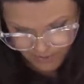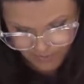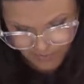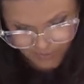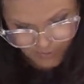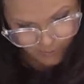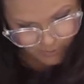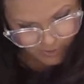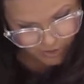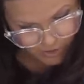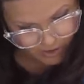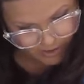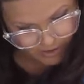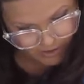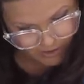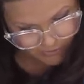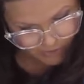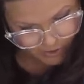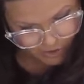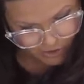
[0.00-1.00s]
So once you get
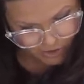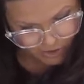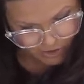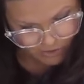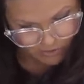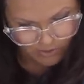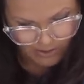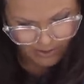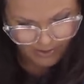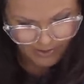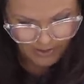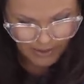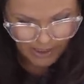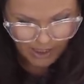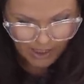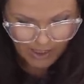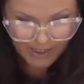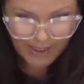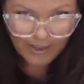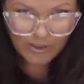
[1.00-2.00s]
the fish that you like,
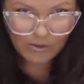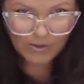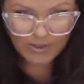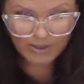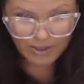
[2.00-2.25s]
I do